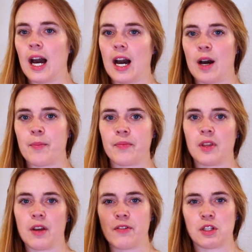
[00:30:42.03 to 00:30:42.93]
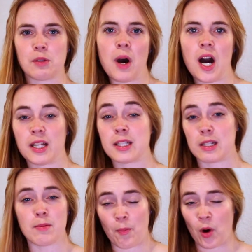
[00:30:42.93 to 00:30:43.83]
If there's a pocket, it's
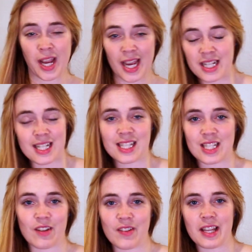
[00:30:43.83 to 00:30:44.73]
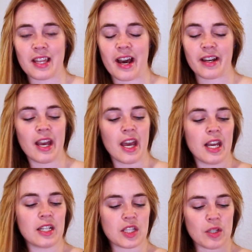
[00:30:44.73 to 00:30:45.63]
a little bit more hidden and stuff like that.
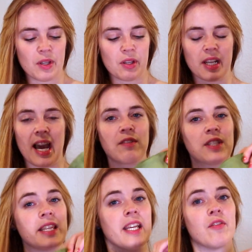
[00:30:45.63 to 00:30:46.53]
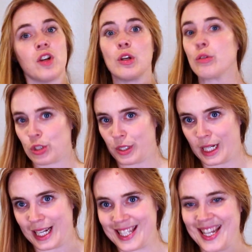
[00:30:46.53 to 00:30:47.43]
So you can kind of see the evolution,
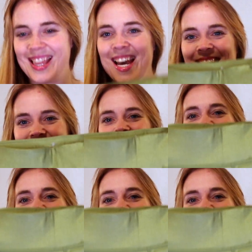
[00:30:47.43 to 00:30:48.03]
let's say that.